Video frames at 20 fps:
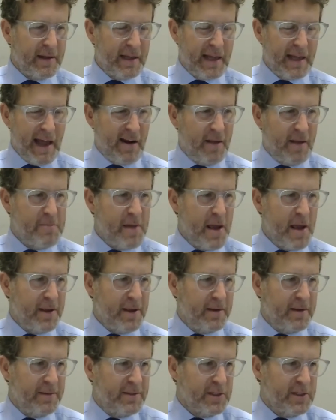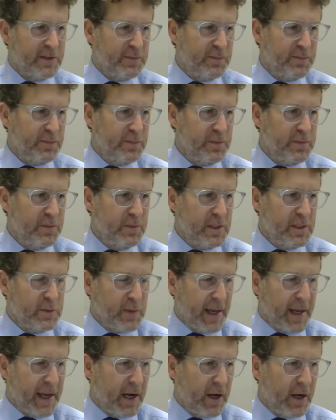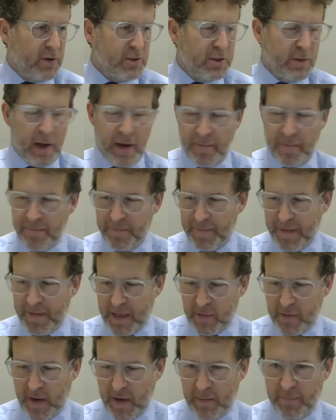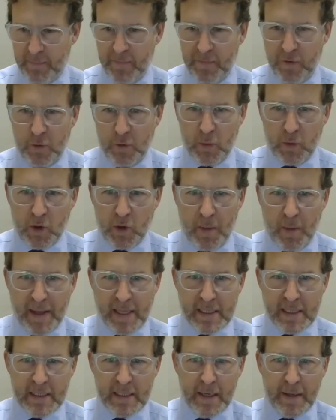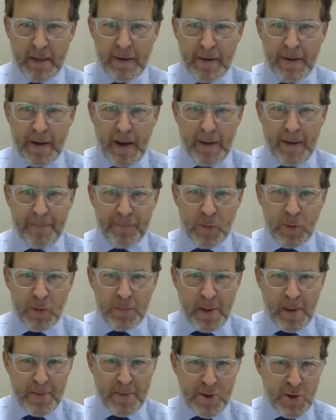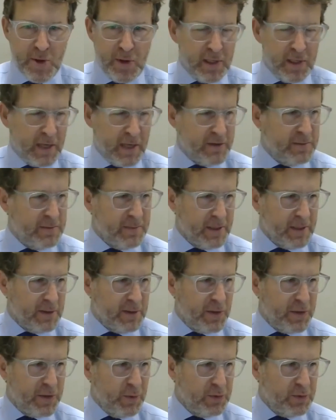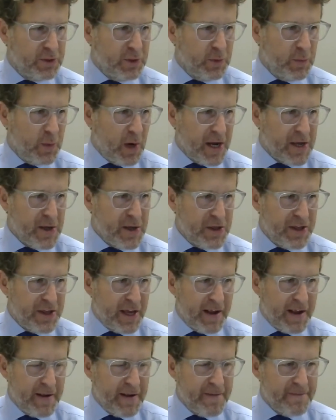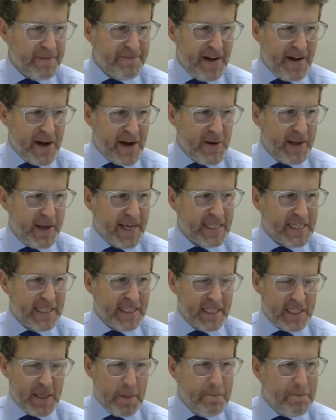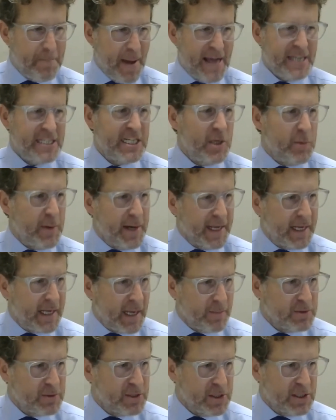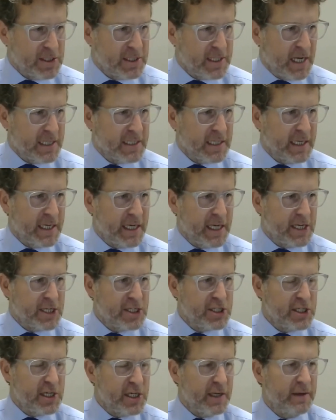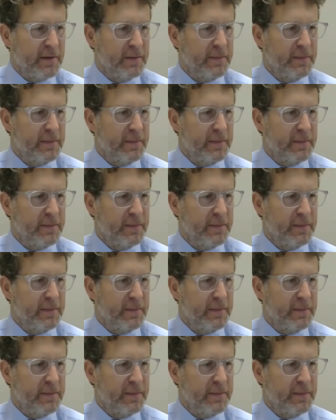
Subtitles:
Caroline, maybe just as we're getting close to the end of our formal comments, maybe you can give some thought to why you think value gets such a bashing when it comes to discussing ESG.